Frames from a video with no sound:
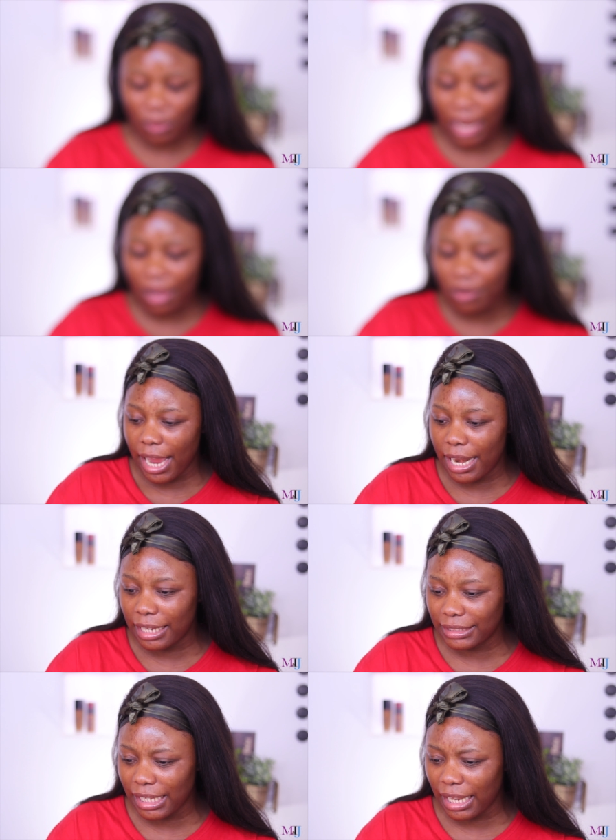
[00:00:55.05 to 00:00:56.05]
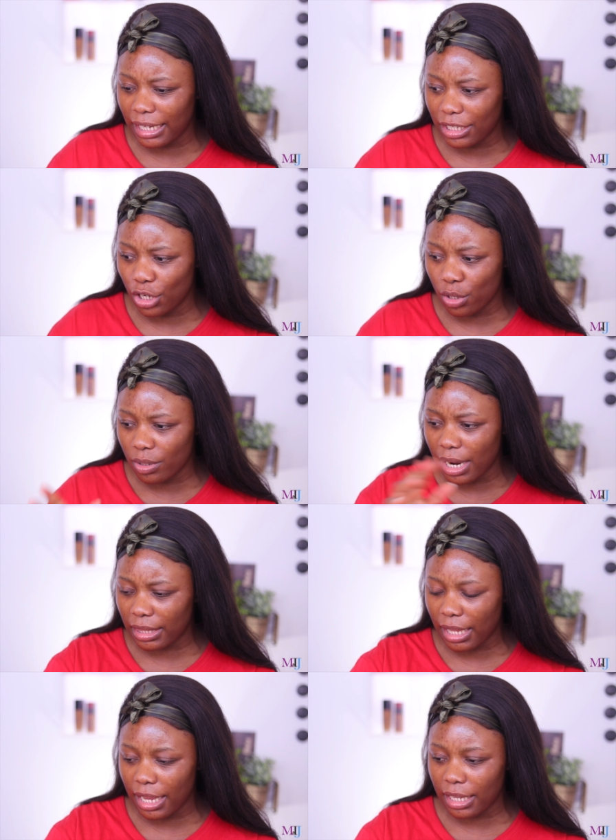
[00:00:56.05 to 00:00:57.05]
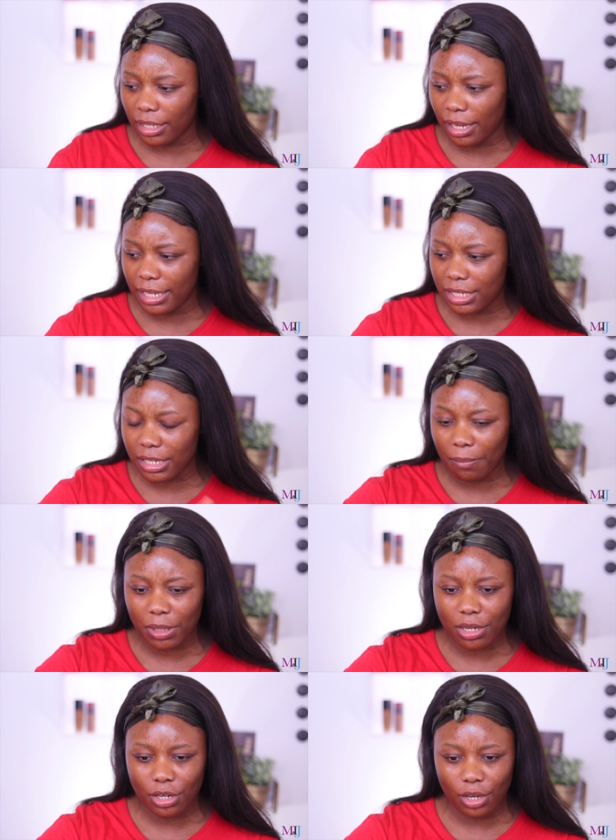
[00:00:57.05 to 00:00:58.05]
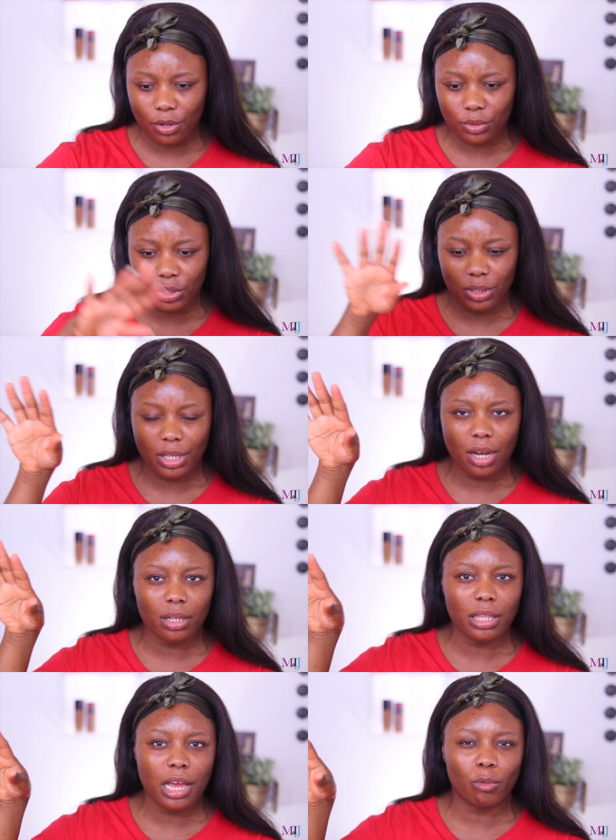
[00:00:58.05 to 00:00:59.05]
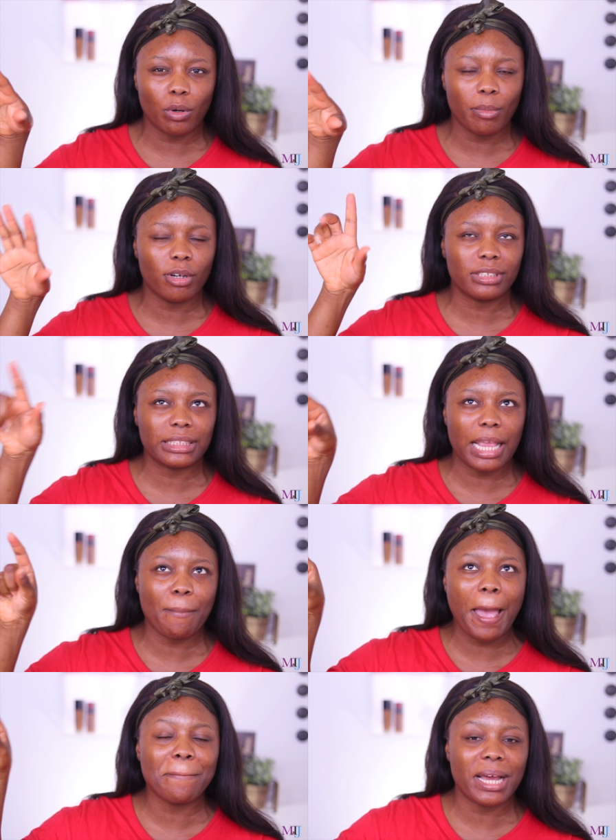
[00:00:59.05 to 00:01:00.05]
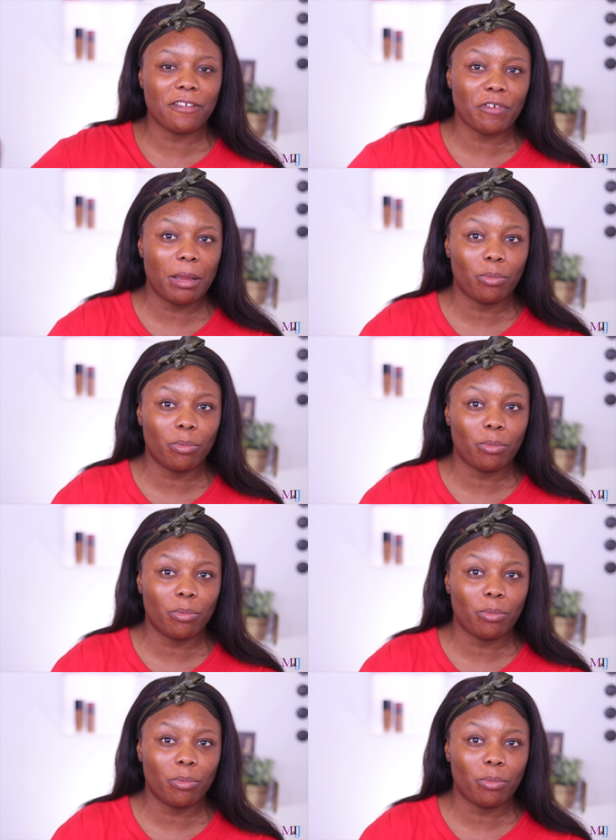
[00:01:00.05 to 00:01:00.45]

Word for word: one out and I said like, you know, I think it's something new to the other Rimmel Stay Matte Mattifying